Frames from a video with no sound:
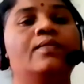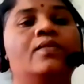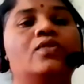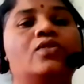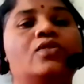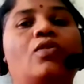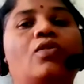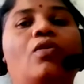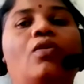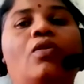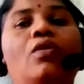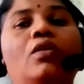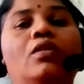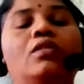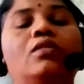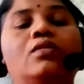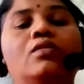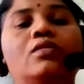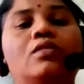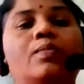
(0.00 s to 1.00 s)
so all
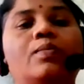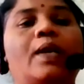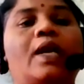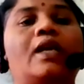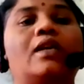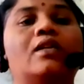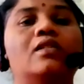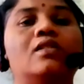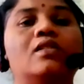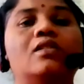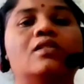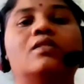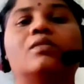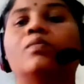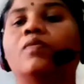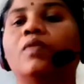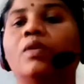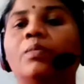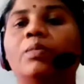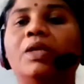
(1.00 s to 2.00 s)
those practices
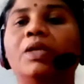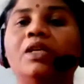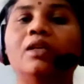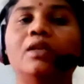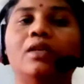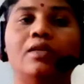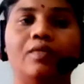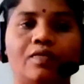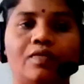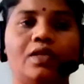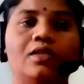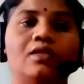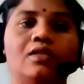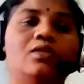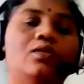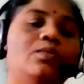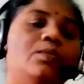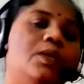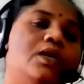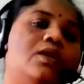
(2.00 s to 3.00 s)
will be different.
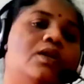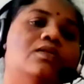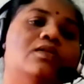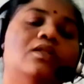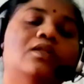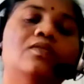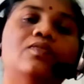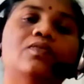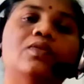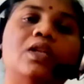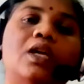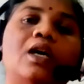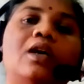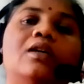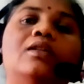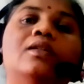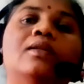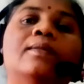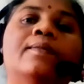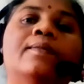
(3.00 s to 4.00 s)
So because of that,